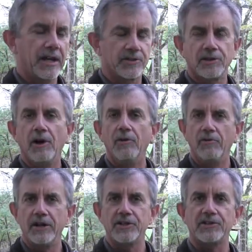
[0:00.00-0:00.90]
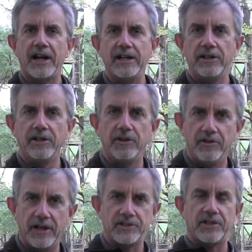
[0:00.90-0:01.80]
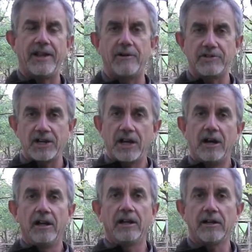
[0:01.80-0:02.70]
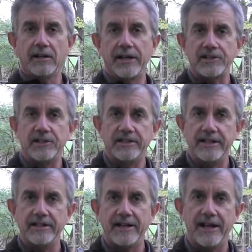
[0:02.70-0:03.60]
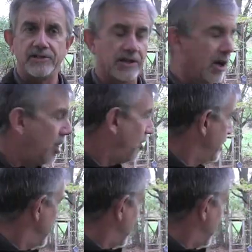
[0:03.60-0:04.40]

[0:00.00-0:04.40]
And so we decided to do this, and that was a little less than 10 days ago.